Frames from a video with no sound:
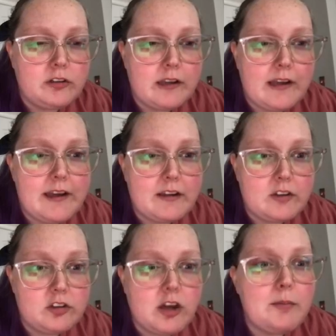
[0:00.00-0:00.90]
tag,
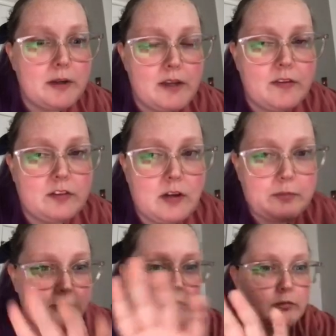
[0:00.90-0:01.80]
your topic at the
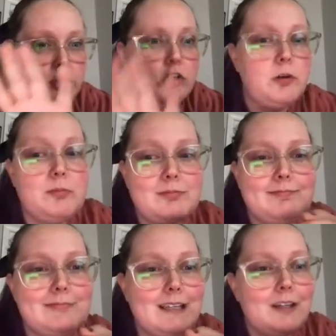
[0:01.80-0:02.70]
top of your group,
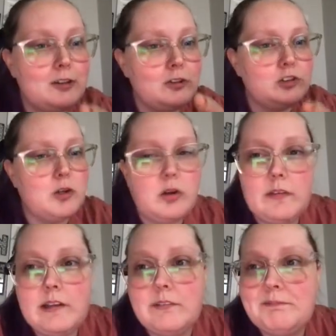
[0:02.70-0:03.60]
and it will show all
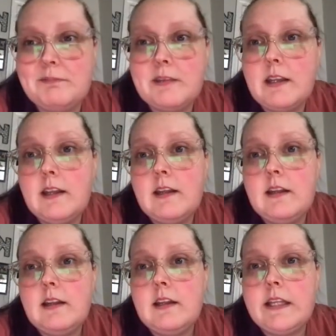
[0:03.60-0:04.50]
these.
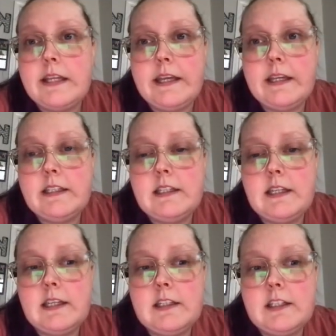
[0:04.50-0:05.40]
Handy
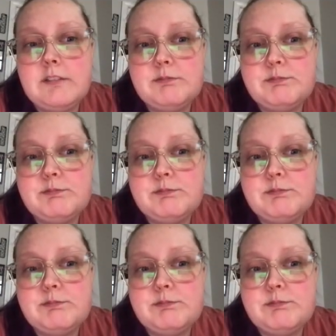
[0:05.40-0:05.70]
dandy.